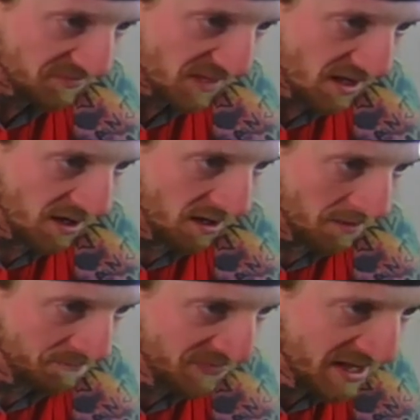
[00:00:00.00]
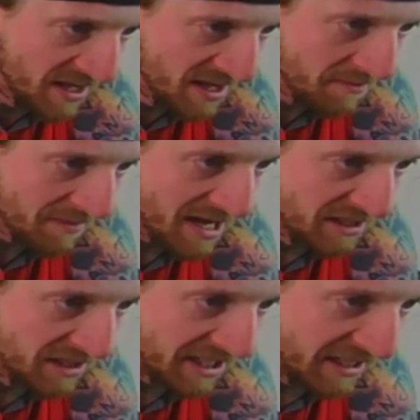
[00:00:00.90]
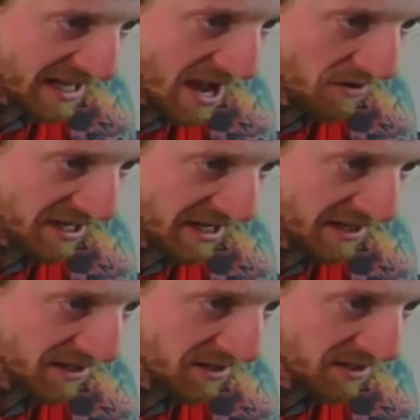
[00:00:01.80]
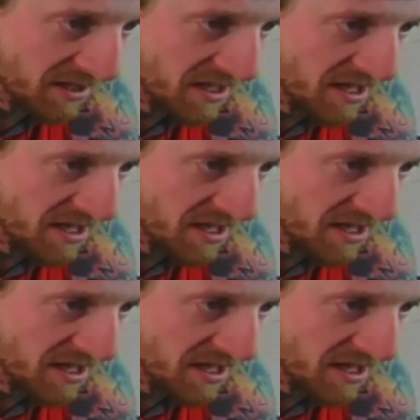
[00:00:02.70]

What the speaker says: Kind of looking down here.